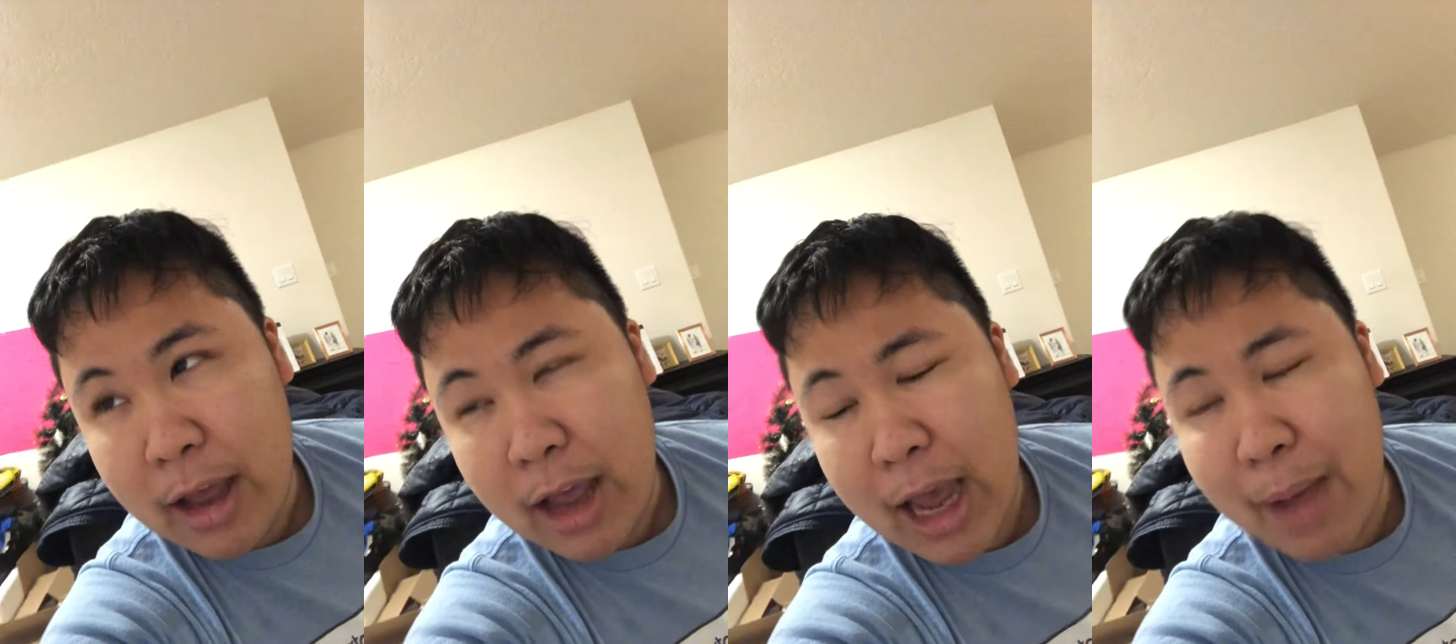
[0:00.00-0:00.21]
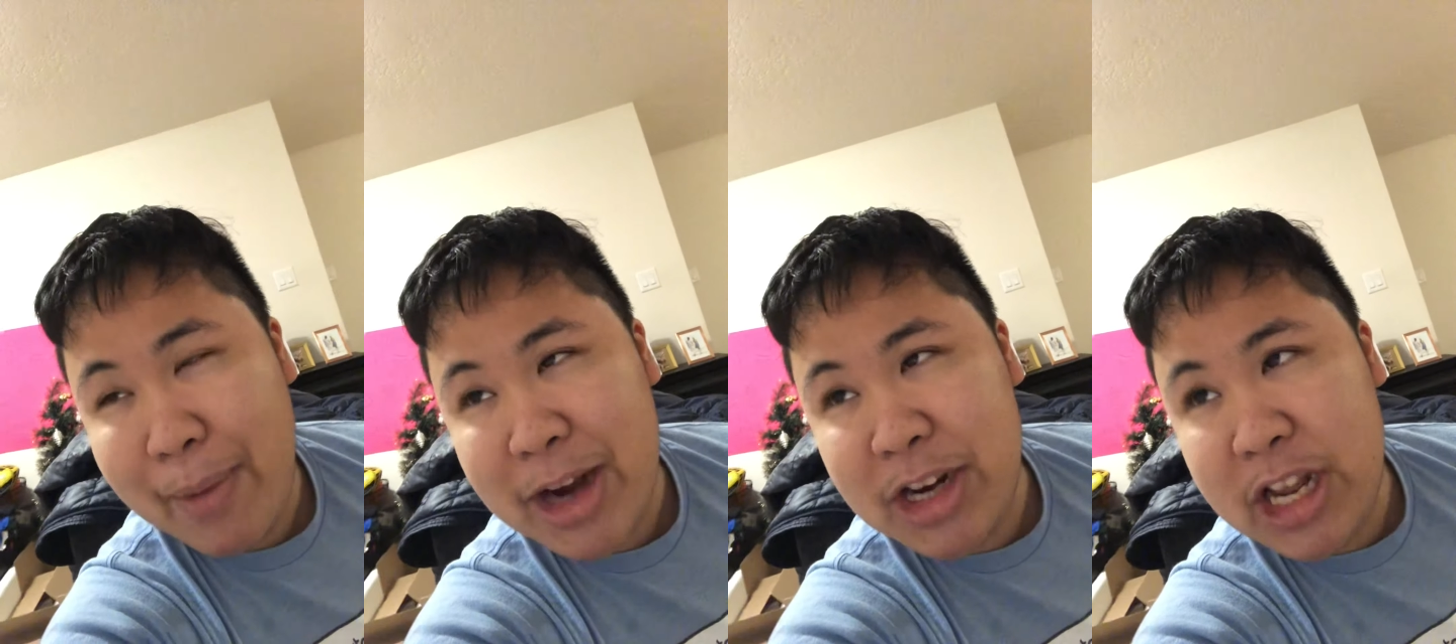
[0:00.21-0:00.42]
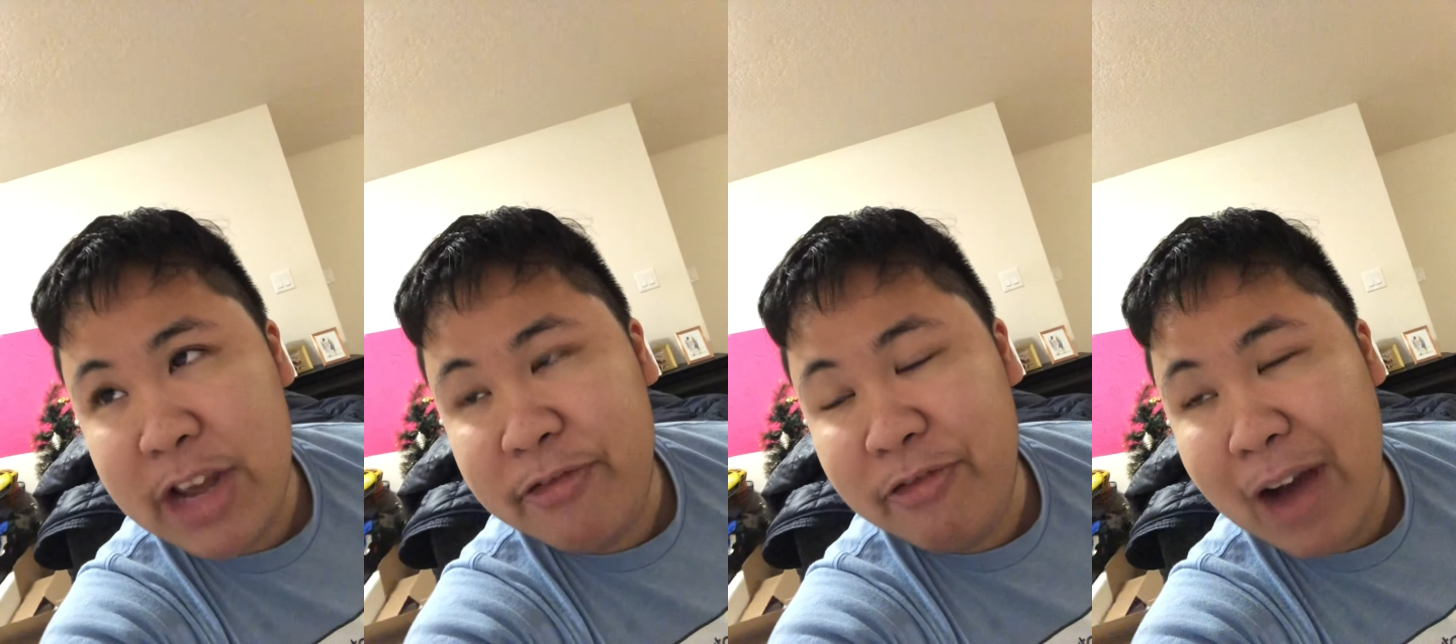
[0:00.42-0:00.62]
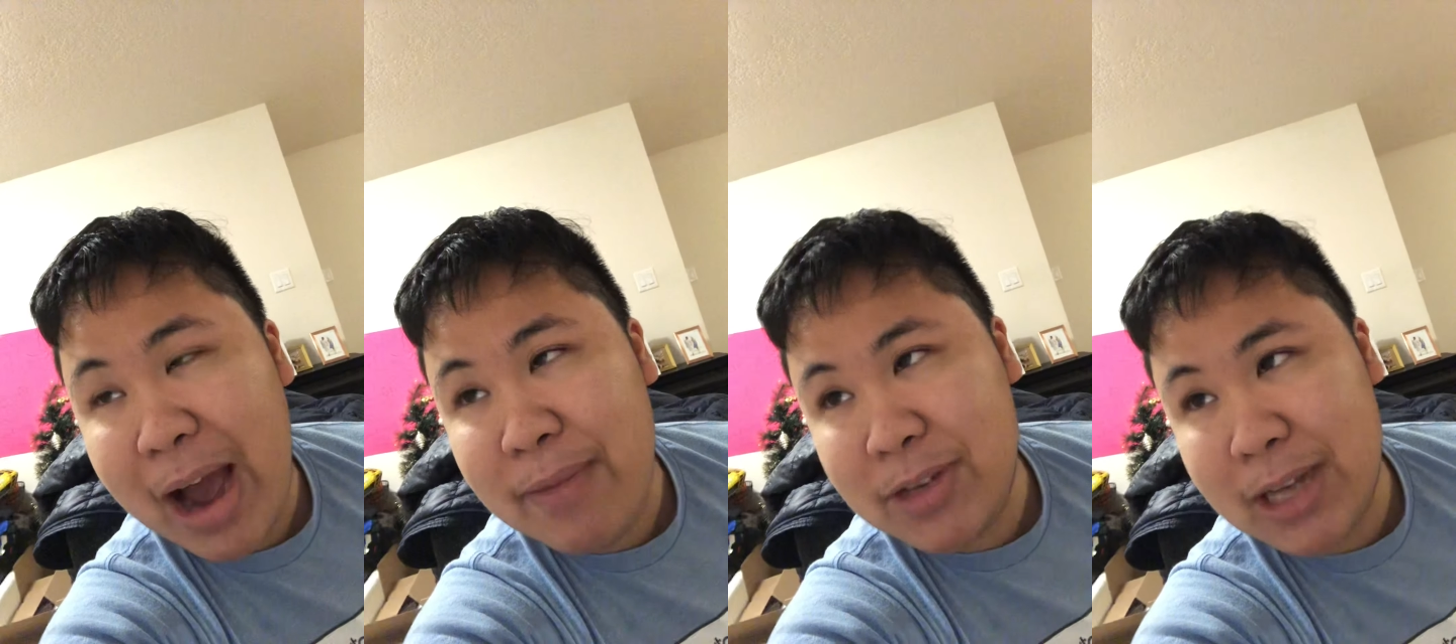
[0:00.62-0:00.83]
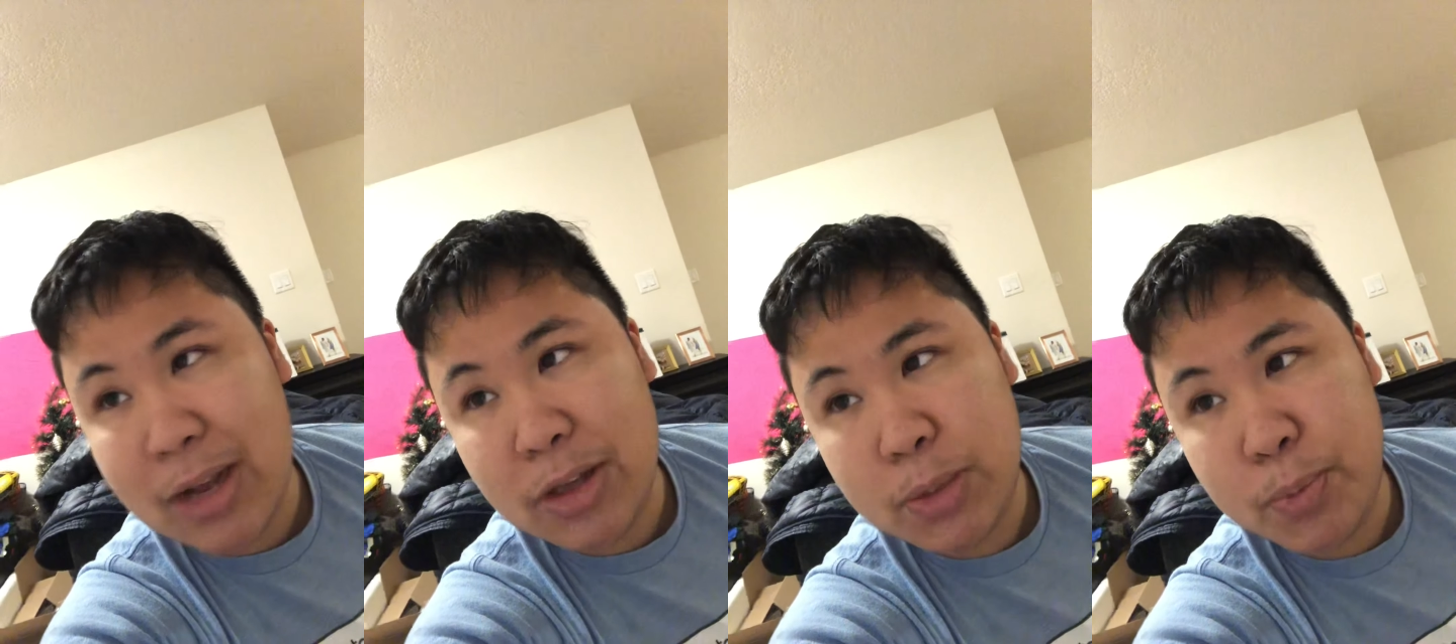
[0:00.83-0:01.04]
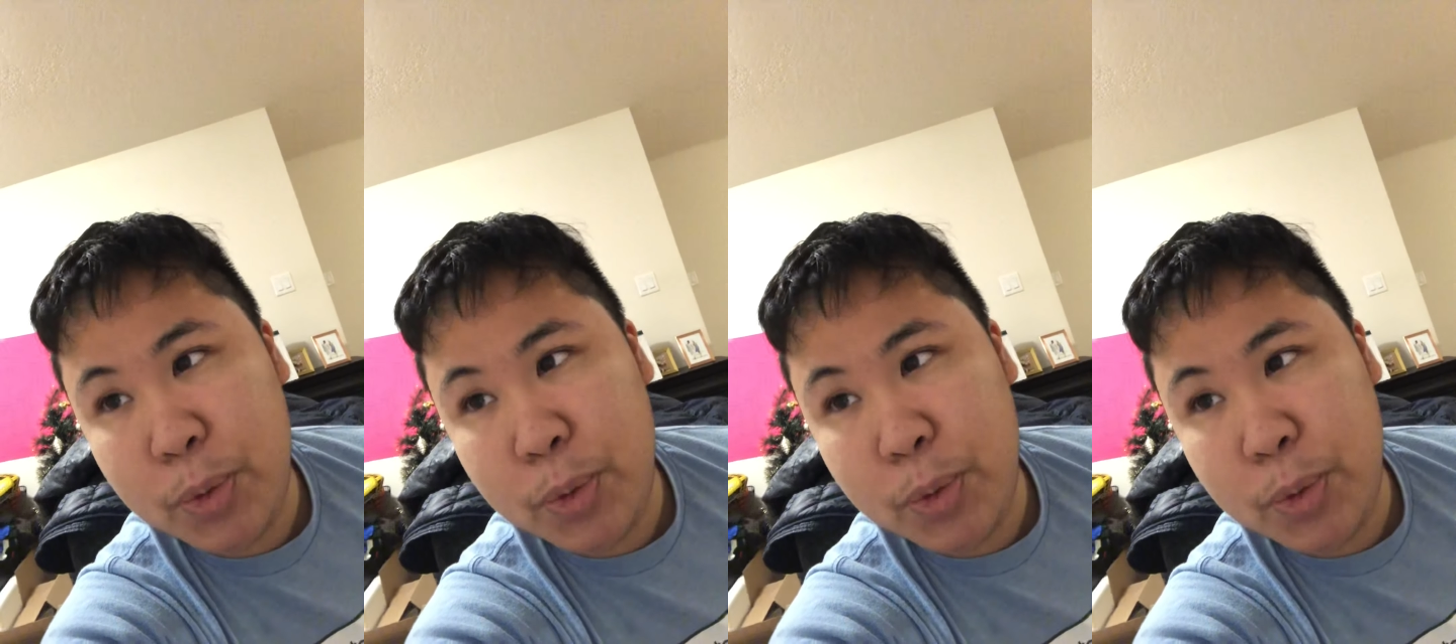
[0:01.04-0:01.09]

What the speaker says: and my D5 sounds